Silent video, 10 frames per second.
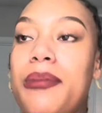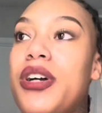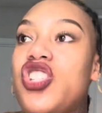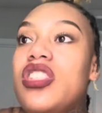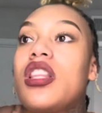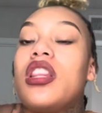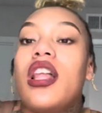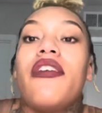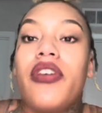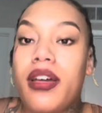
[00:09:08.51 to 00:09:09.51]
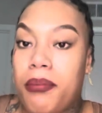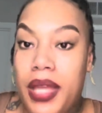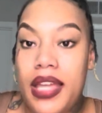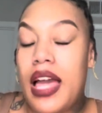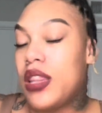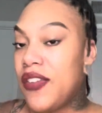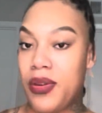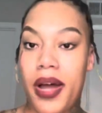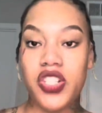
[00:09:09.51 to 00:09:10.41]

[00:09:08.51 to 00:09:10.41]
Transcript: but just loving me and loving my